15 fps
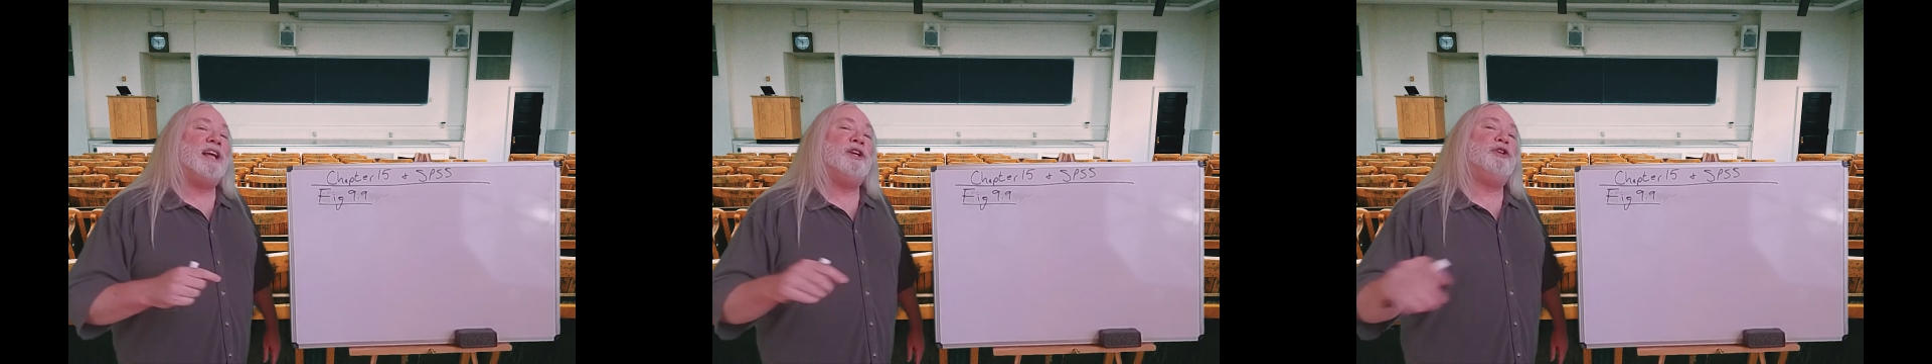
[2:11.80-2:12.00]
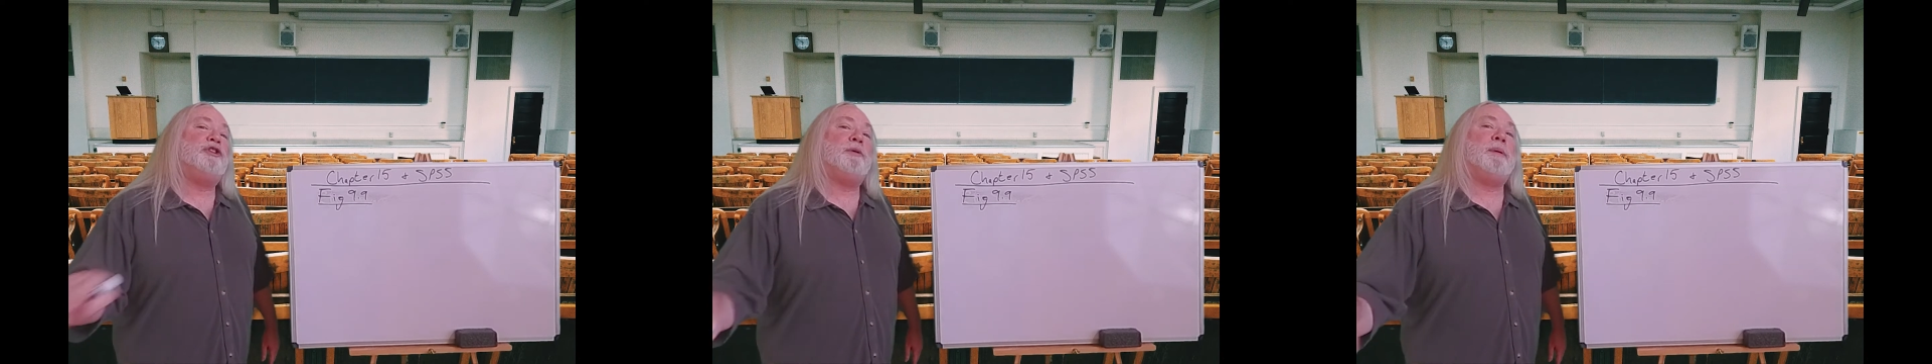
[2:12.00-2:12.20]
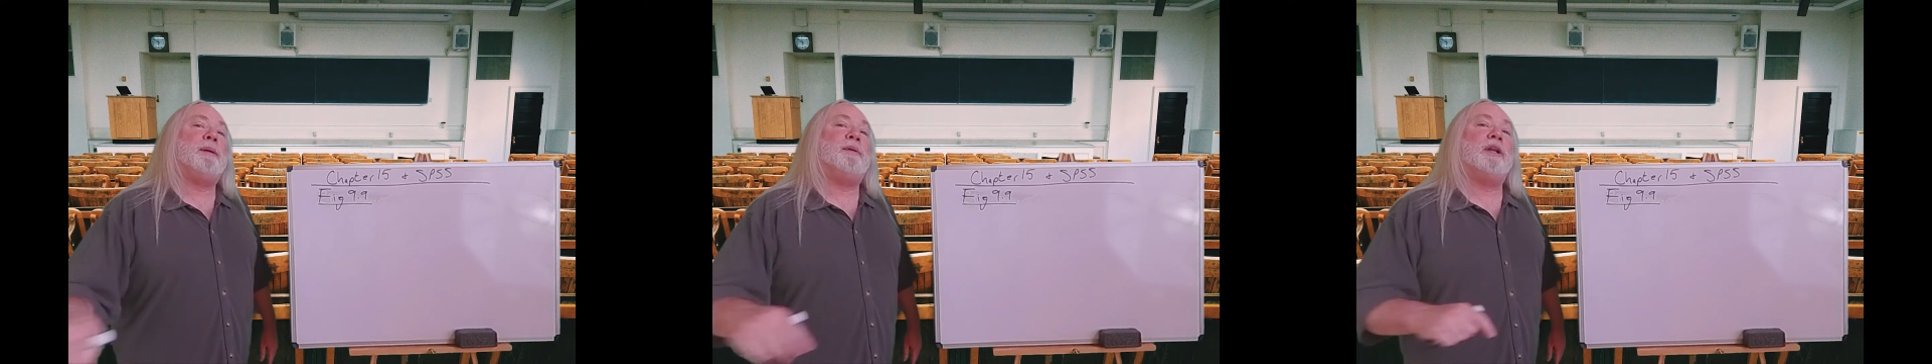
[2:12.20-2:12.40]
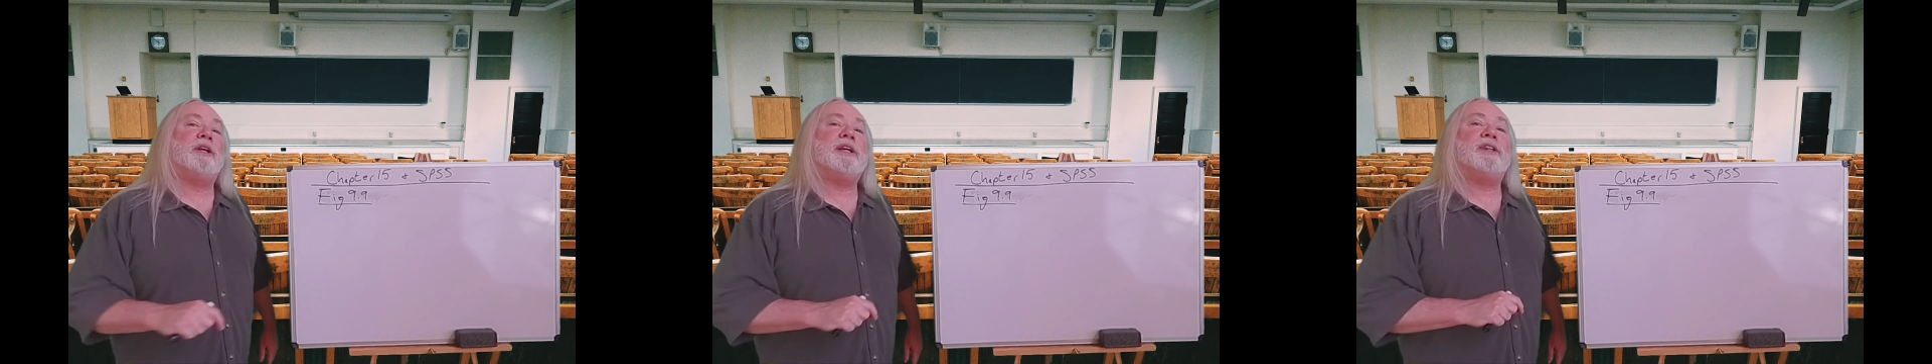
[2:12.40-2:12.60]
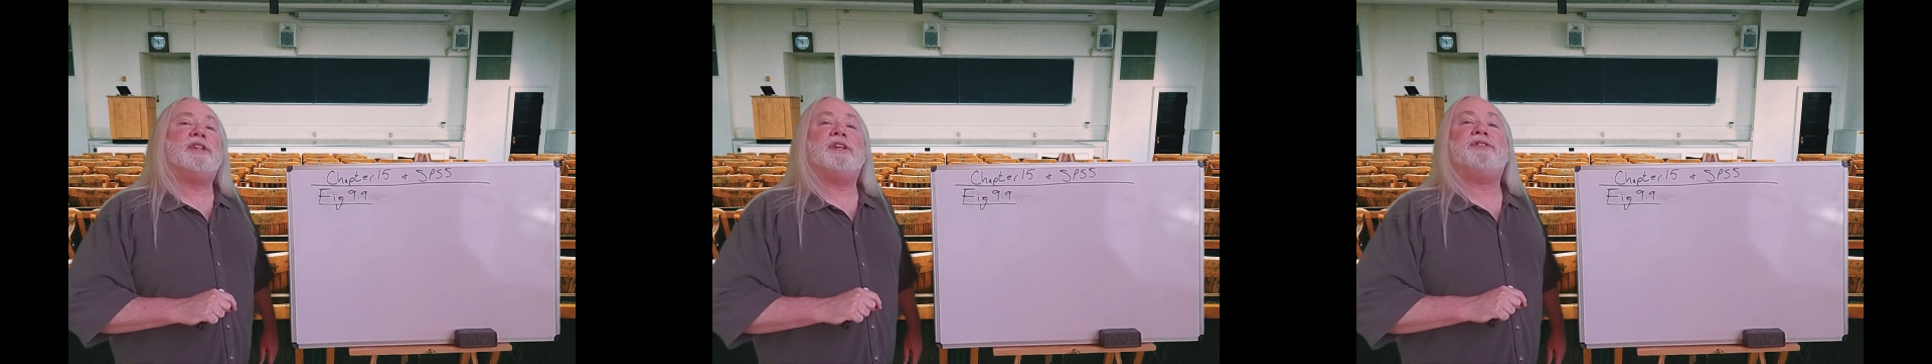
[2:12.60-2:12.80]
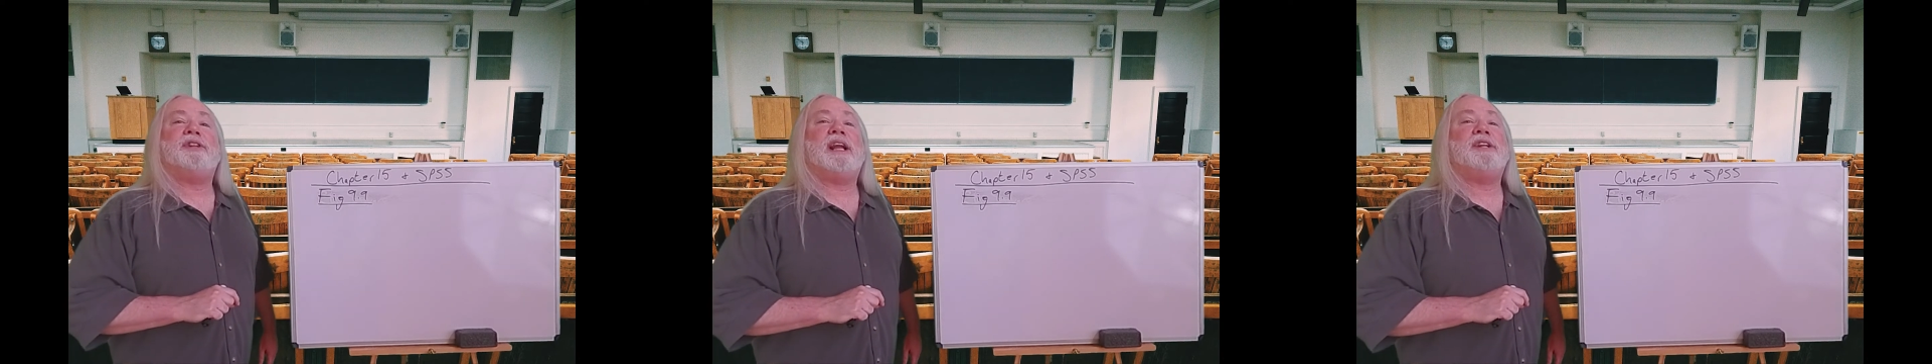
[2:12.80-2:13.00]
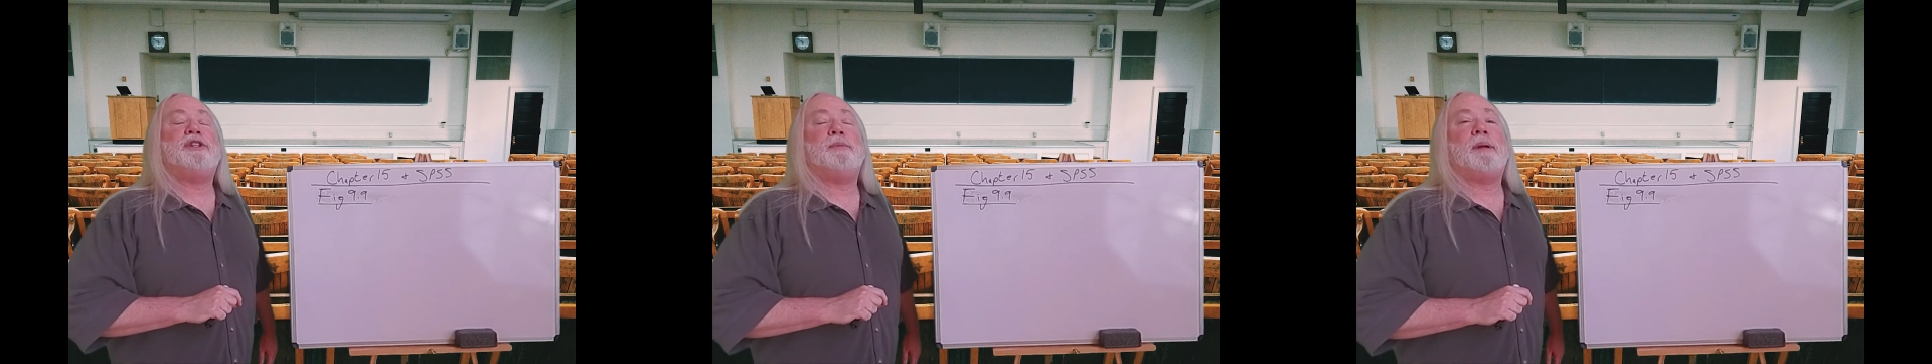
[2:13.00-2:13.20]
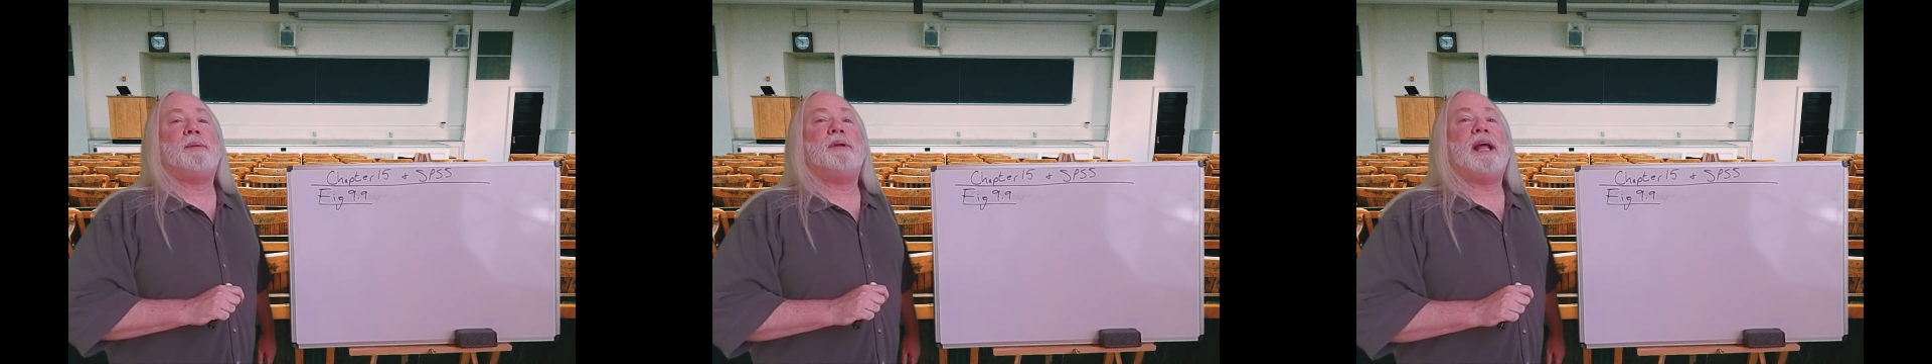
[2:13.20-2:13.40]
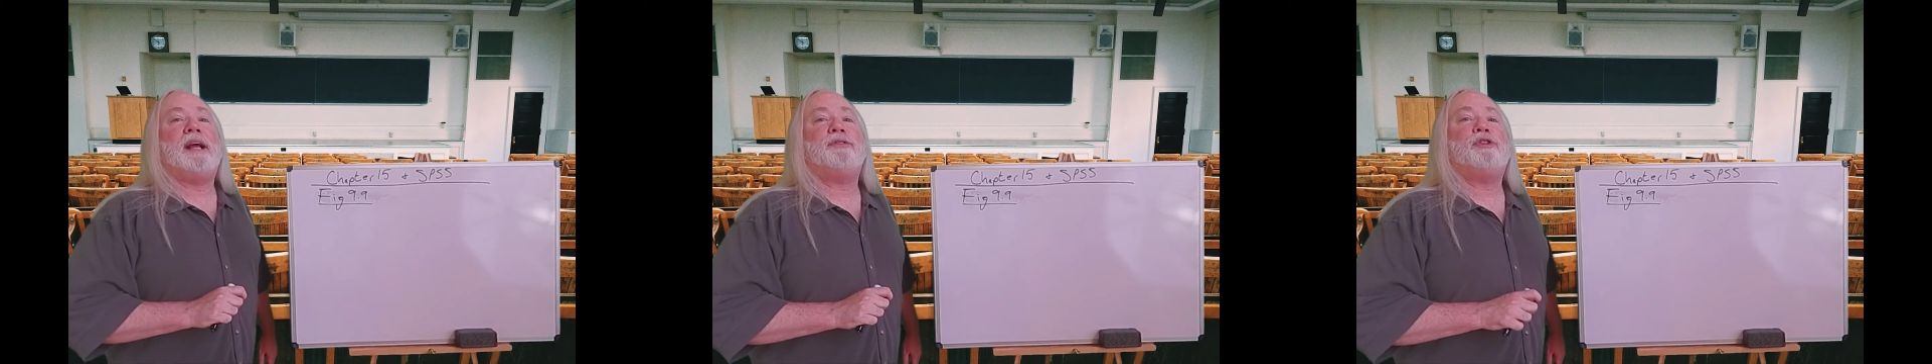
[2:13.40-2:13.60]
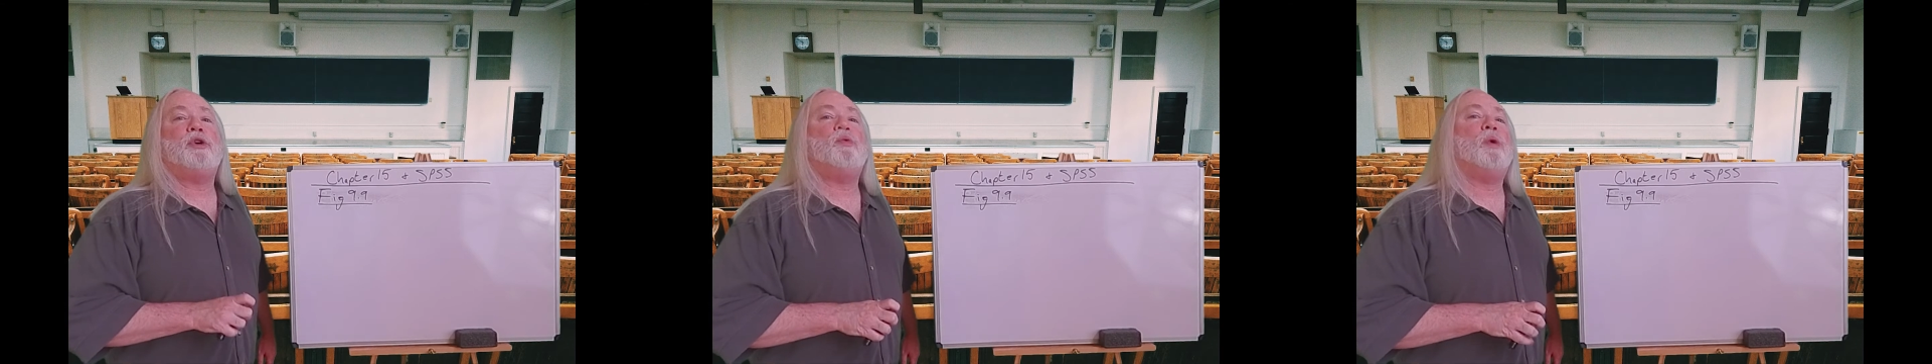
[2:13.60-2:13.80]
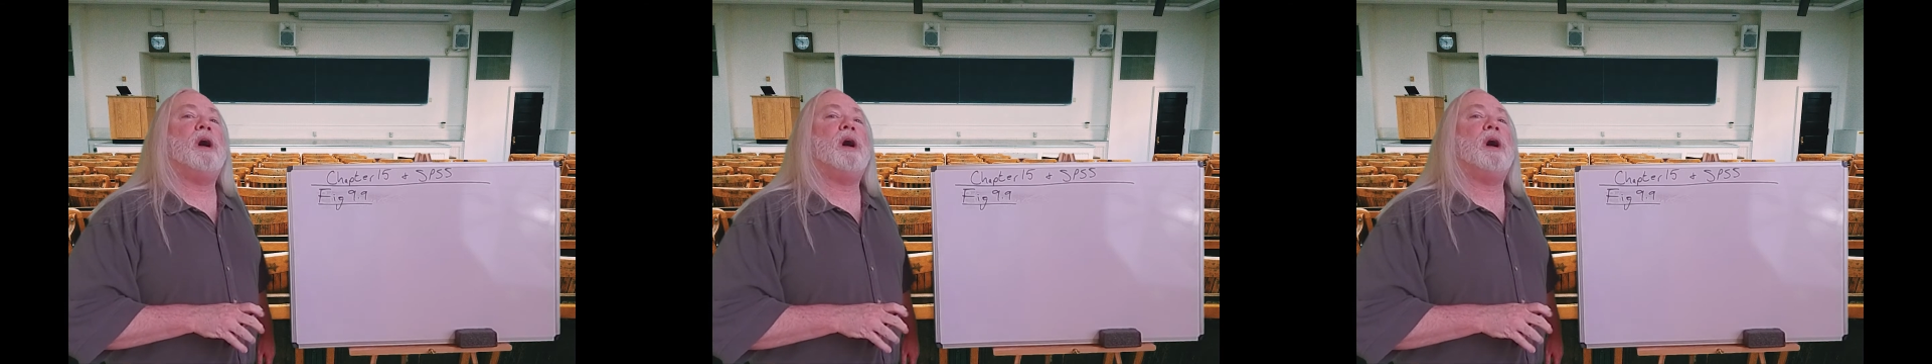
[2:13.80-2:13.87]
You should be able to look at this and I should be able to ask you,